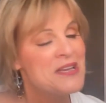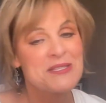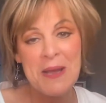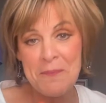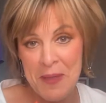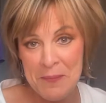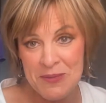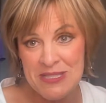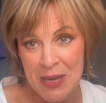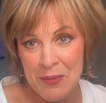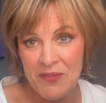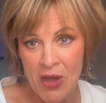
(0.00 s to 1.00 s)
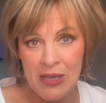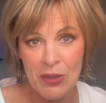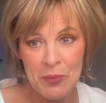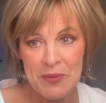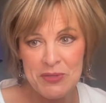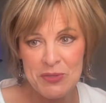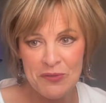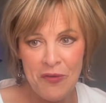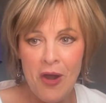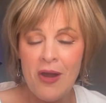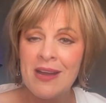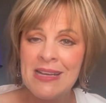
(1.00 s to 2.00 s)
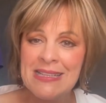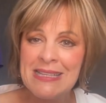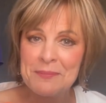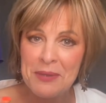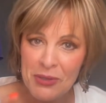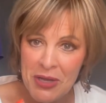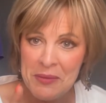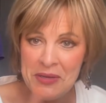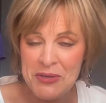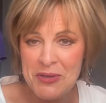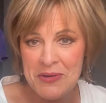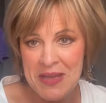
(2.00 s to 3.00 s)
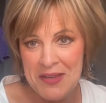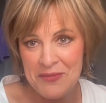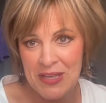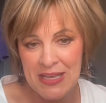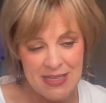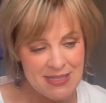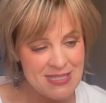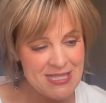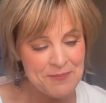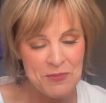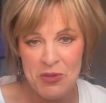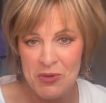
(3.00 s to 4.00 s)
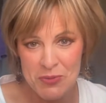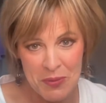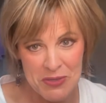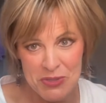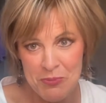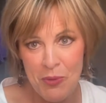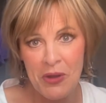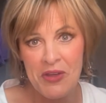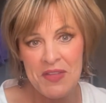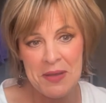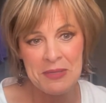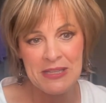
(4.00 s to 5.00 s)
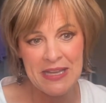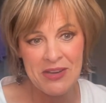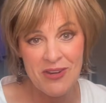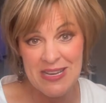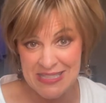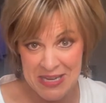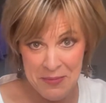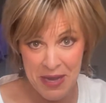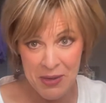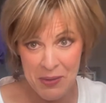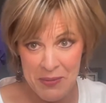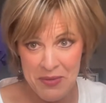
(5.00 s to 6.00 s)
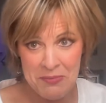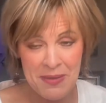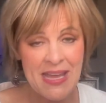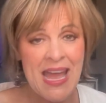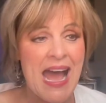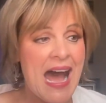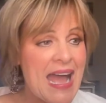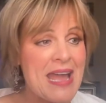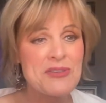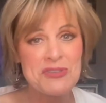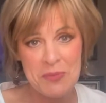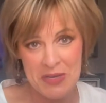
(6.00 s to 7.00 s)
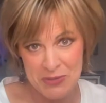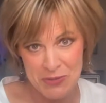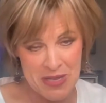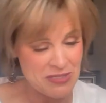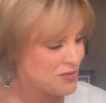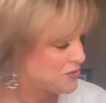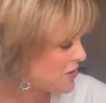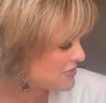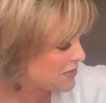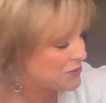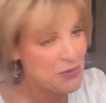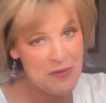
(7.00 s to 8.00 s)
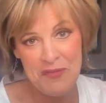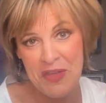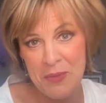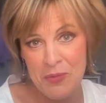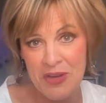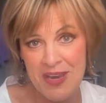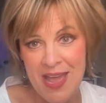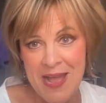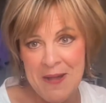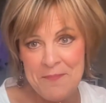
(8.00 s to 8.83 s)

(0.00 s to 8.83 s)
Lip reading: Some people say we've gone a little bit too far, but look, when you don't have kids, you just want to spoil them like crazy. Anybody agree with me? I actually want to do that to the dogs. I don't know if they would